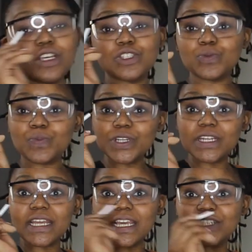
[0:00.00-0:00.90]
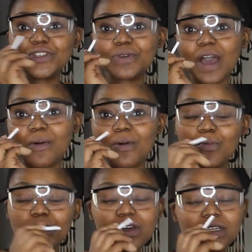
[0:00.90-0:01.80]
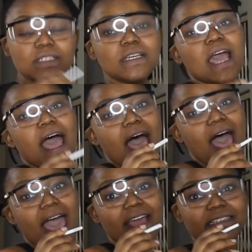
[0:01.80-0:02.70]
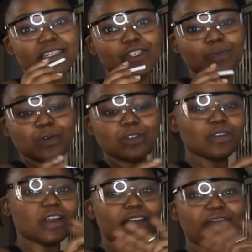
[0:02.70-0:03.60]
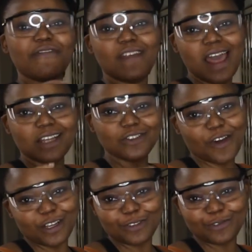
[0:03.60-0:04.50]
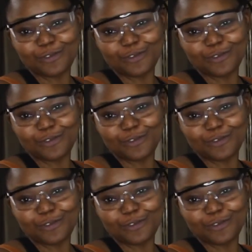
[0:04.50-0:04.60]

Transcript: to put it into our wood, and it's supposed to lay flat onto